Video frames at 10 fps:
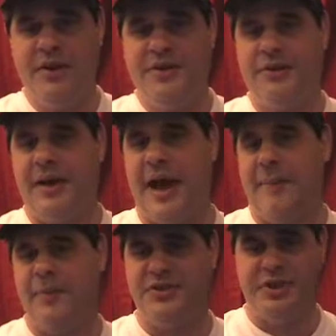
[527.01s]
See, what
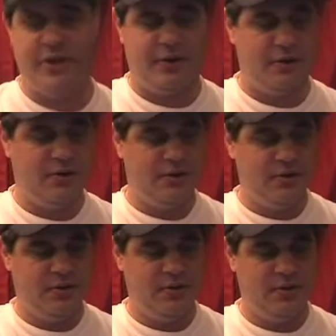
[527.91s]
happens here
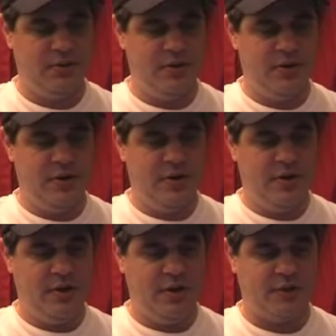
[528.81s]

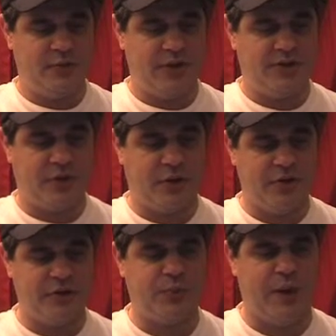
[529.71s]
is when I
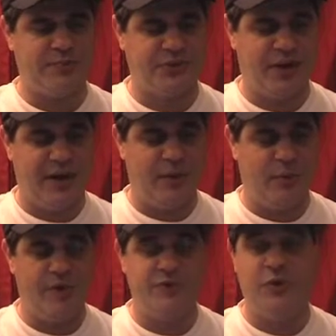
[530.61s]
started this website, I
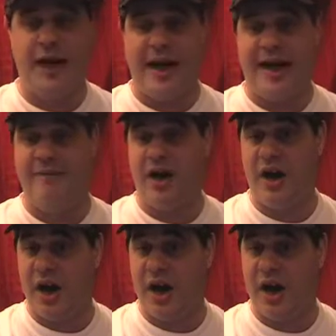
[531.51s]
wanted to have